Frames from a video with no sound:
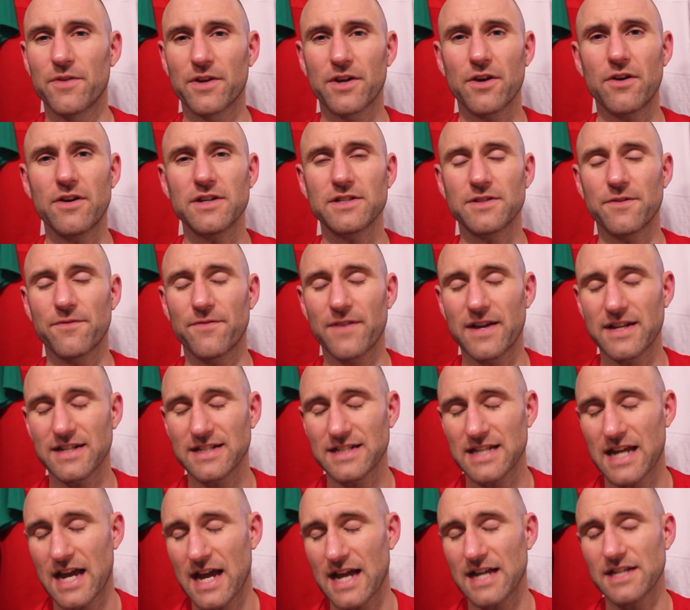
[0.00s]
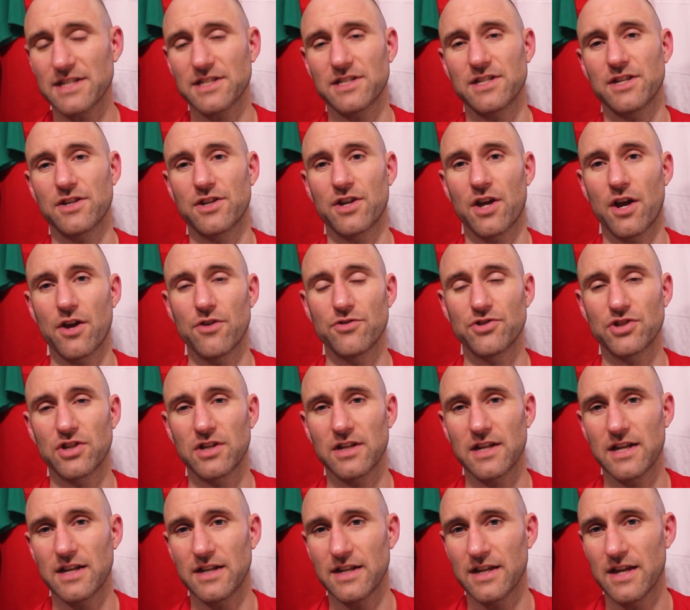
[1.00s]
The guy's a fantastic coach,
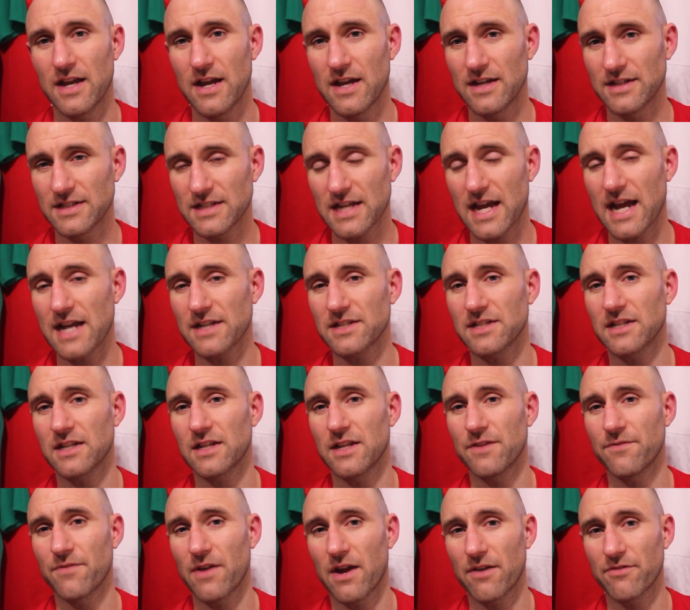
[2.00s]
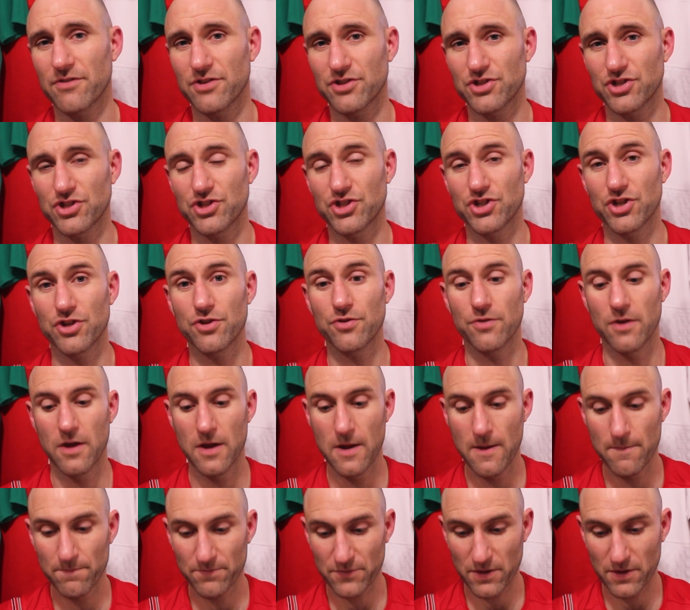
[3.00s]
clearly tactically very astute.